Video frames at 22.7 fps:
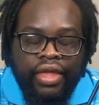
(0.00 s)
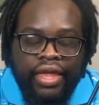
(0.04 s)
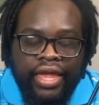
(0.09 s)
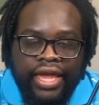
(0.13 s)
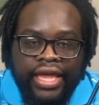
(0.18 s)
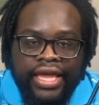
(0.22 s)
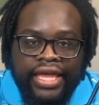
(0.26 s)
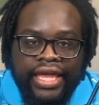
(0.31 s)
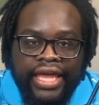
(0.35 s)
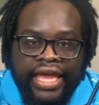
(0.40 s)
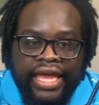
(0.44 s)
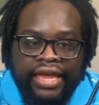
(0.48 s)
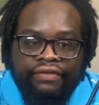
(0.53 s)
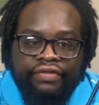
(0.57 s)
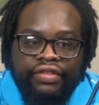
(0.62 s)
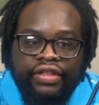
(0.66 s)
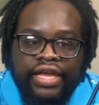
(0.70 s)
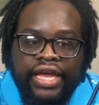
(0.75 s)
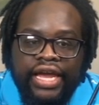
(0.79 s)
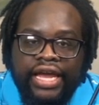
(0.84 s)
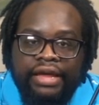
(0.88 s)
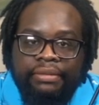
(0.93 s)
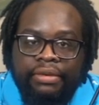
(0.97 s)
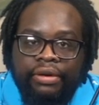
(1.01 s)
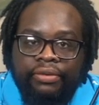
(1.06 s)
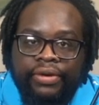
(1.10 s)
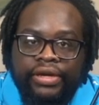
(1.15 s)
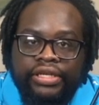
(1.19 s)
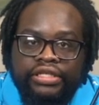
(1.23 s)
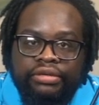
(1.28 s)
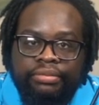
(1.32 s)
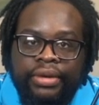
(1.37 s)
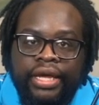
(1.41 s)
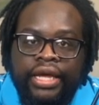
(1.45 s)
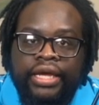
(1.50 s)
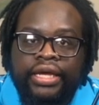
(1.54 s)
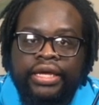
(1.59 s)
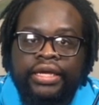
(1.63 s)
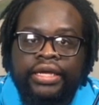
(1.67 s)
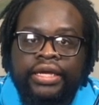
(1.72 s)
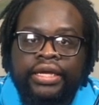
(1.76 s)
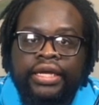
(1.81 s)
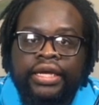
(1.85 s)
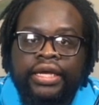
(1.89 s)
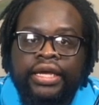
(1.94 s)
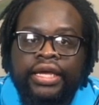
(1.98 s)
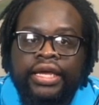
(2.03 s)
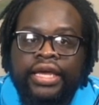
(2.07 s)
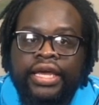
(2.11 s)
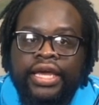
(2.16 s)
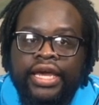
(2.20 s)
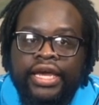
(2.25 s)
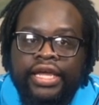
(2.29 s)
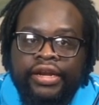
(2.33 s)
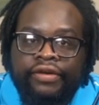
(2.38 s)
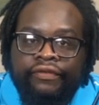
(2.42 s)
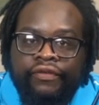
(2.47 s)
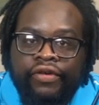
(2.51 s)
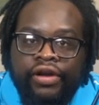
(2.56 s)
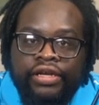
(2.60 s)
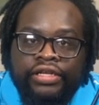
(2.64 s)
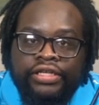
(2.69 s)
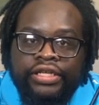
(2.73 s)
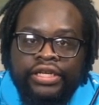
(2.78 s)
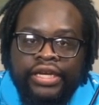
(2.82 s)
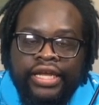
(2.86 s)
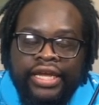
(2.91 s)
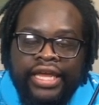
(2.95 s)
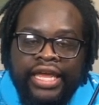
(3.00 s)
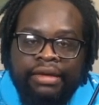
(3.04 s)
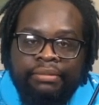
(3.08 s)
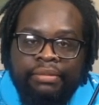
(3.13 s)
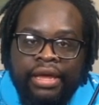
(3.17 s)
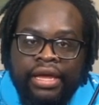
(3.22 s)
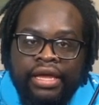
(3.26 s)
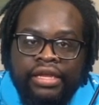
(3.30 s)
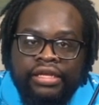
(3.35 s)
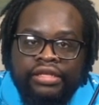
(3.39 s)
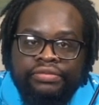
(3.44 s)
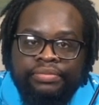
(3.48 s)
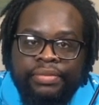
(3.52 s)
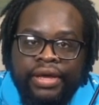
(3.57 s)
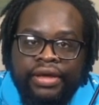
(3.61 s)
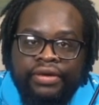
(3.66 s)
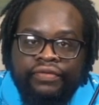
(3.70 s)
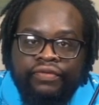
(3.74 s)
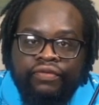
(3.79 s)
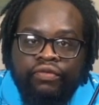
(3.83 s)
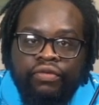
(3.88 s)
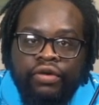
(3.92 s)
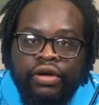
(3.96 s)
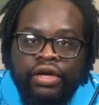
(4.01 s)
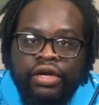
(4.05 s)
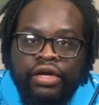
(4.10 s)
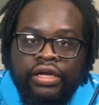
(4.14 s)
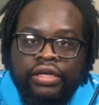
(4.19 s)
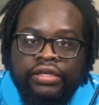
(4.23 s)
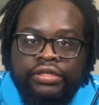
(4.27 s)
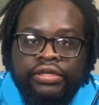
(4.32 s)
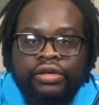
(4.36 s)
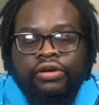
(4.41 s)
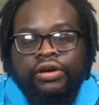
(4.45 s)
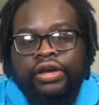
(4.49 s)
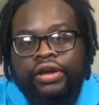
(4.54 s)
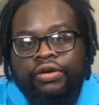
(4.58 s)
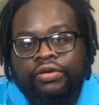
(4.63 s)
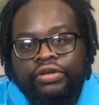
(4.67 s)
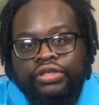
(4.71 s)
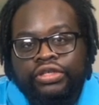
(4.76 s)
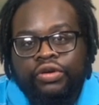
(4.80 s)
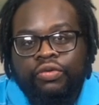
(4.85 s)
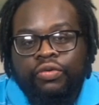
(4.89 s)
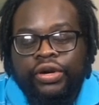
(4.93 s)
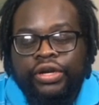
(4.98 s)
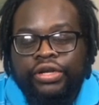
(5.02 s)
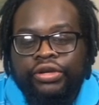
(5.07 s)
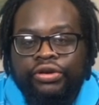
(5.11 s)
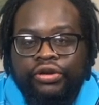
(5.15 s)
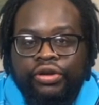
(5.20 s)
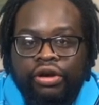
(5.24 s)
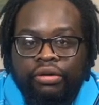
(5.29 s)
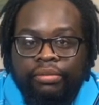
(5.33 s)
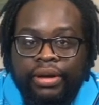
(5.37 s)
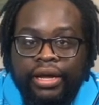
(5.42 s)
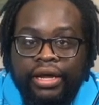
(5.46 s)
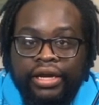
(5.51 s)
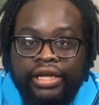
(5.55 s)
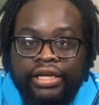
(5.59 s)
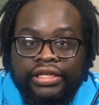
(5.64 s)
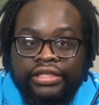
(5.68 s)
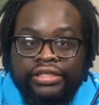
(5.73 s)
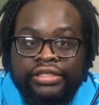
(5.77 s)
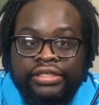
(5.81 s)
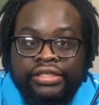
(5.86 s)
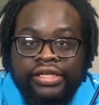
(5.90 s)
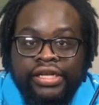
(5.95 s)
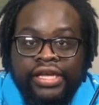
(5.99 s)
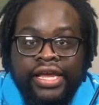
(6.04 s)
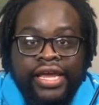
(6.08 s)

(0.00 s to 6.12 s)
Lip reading: they gave the guy my resume, and the first thing that came out of his mouth was, okay, well, so what do you know about us?